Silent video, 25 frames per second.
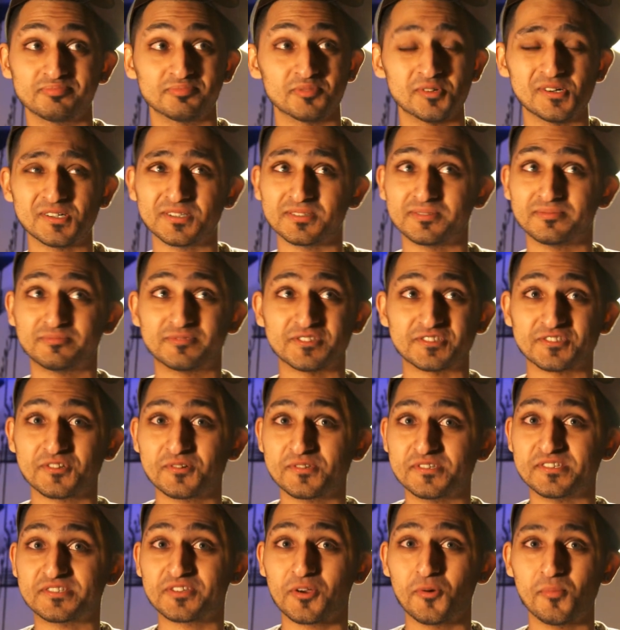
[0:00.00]
Well, there's
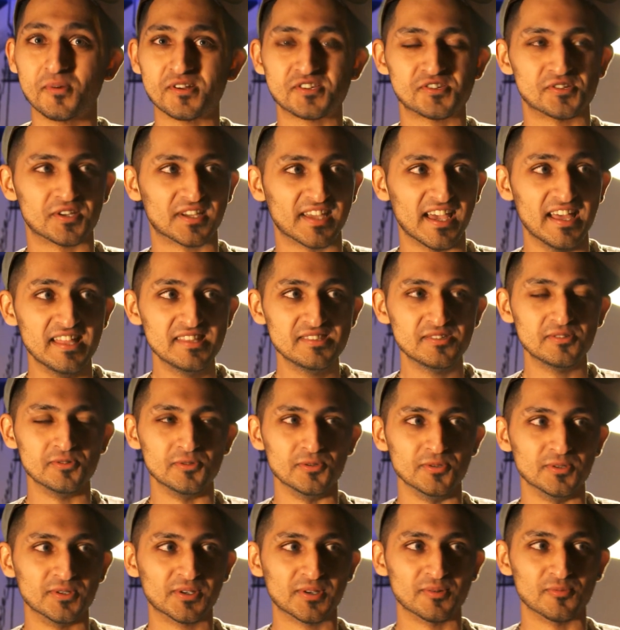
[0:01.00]
only so much you can do.
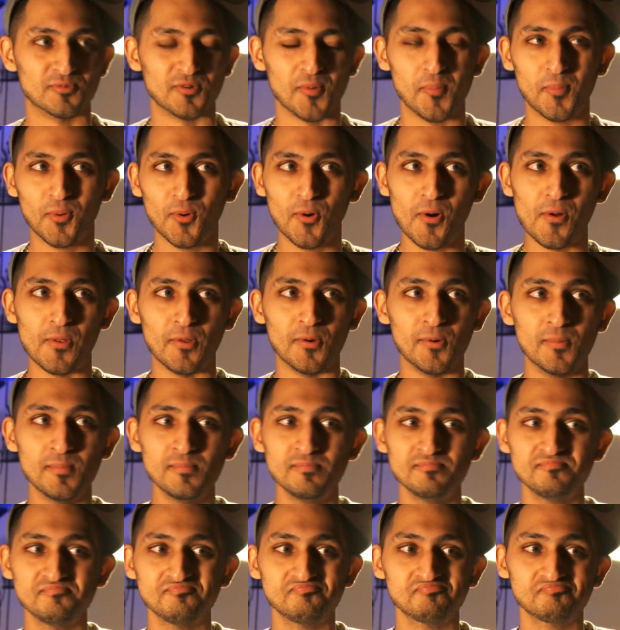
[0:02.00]
You can report
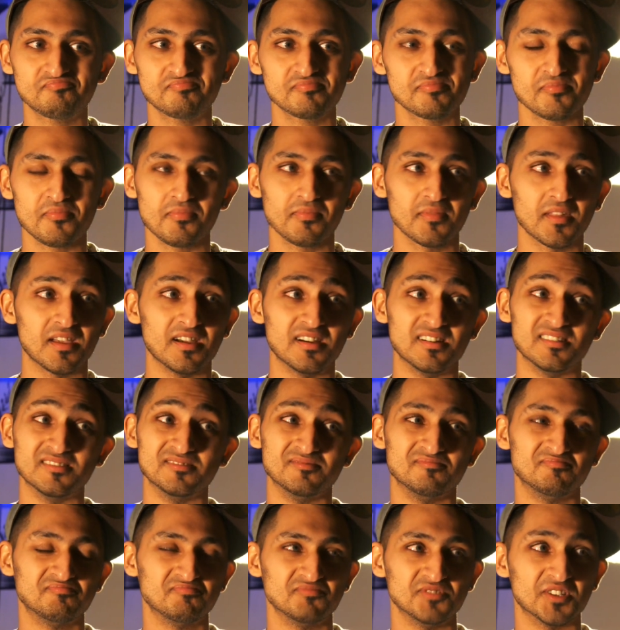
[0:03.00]
them.
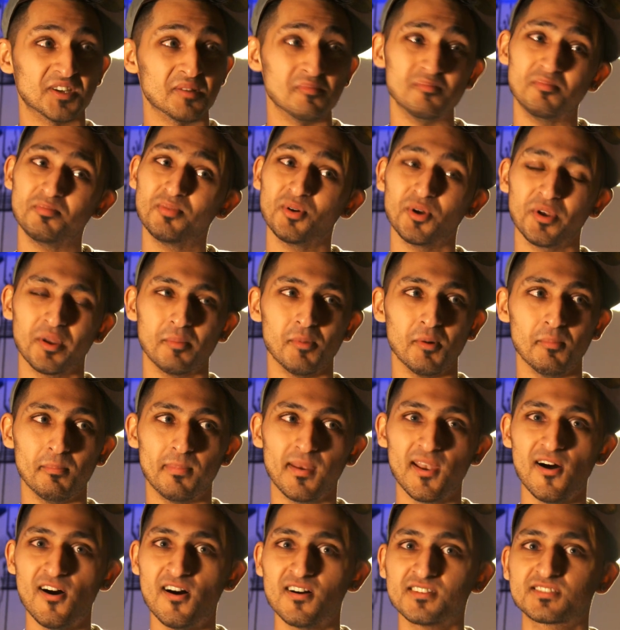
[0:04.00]
Yeah. You can put them on
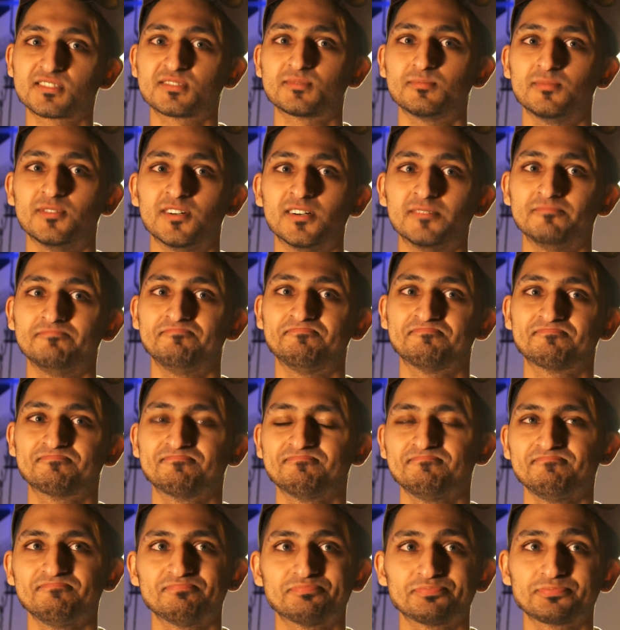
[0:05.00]
blast, but
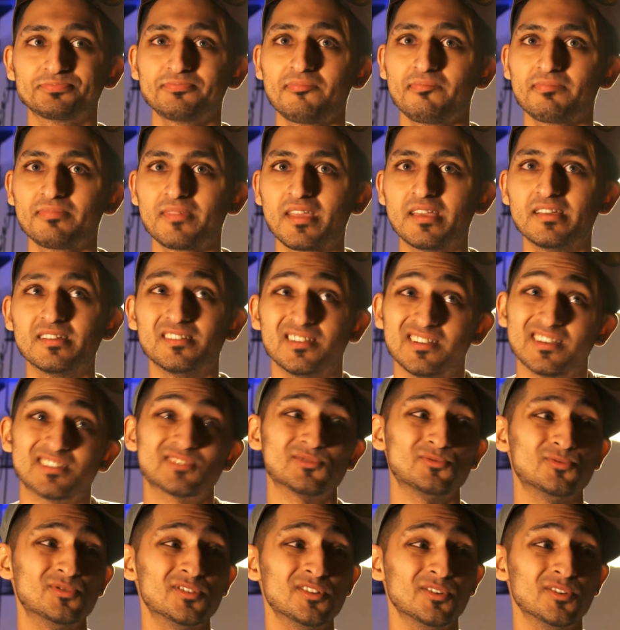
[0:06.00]
that's all